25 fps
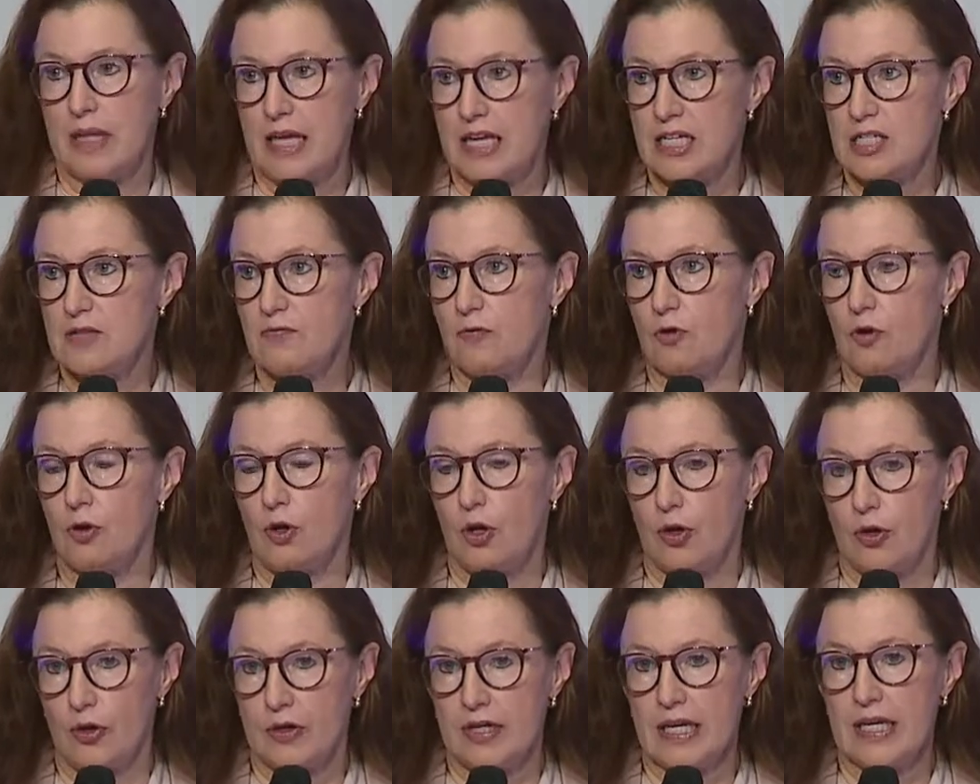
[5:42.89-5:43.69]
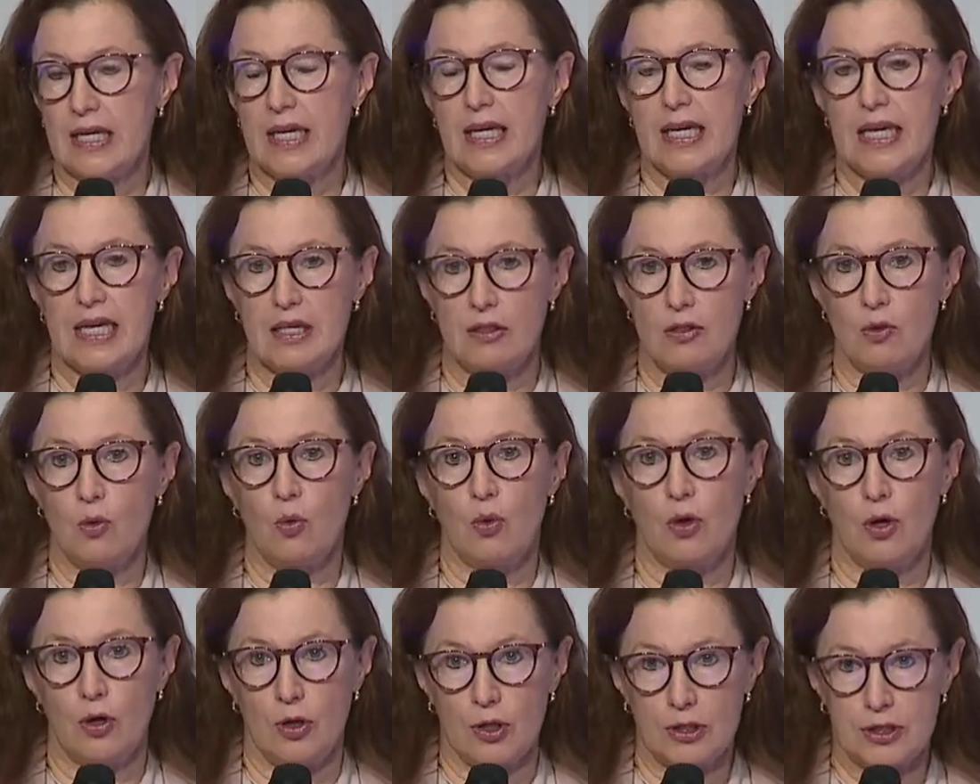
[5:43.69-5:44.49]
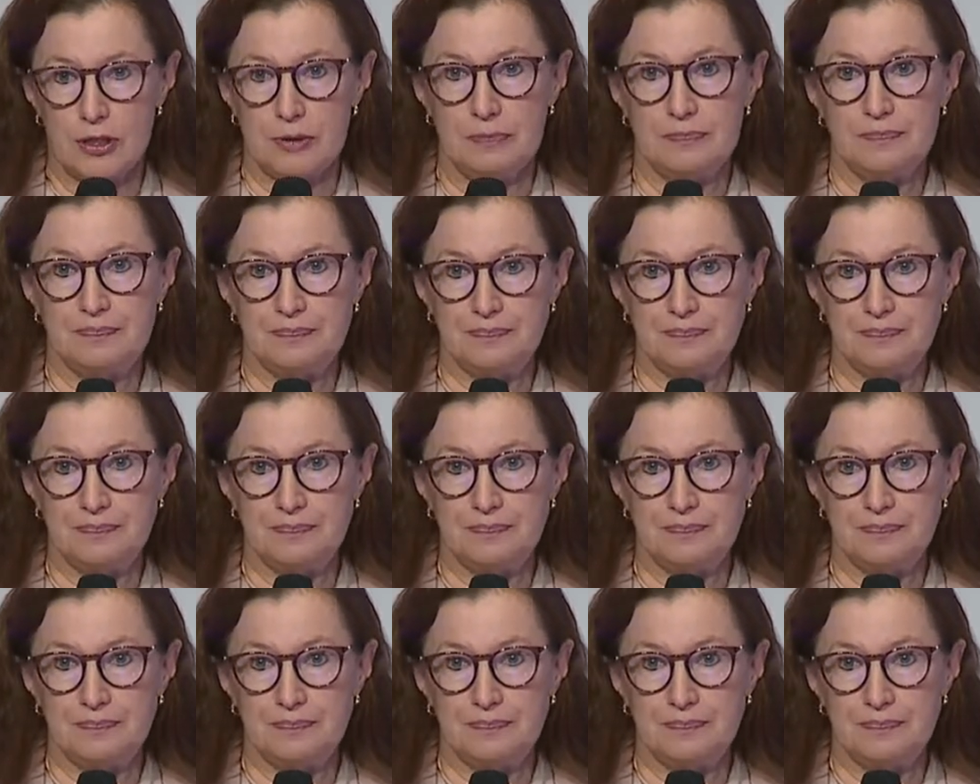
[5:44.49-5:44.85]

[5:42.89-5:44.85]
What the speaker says: place for learning in the world.